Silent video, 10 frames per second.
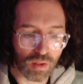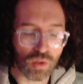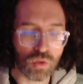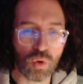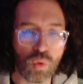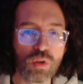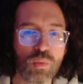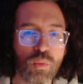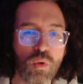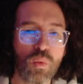towards
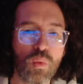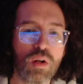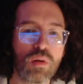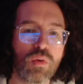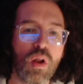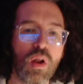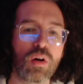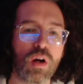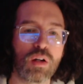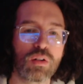more one of
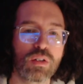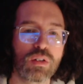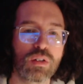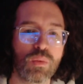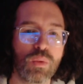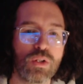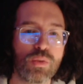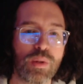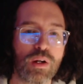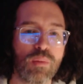logos, which
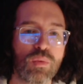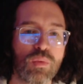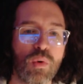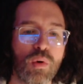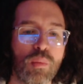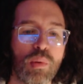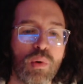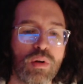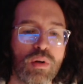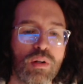becomes more
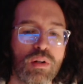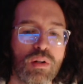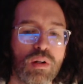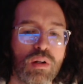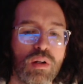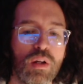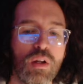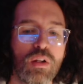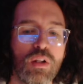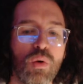important.
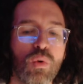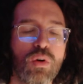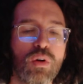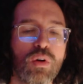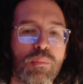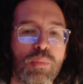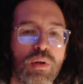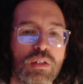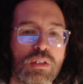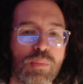The ordering
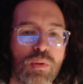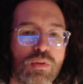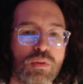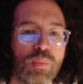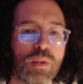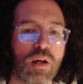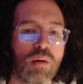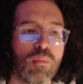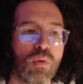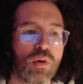principles
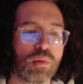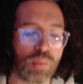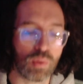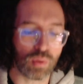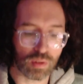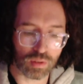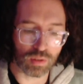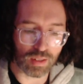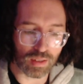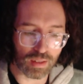become more important,
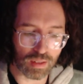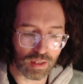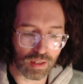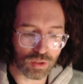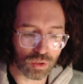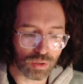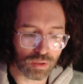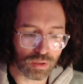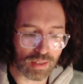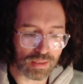and they're
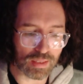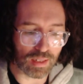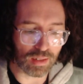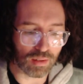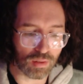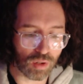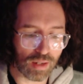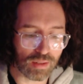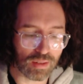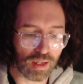scrutinizing and
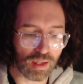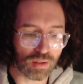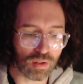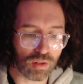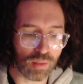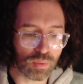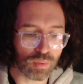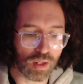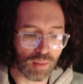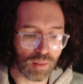trying to get to grips
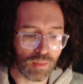with them.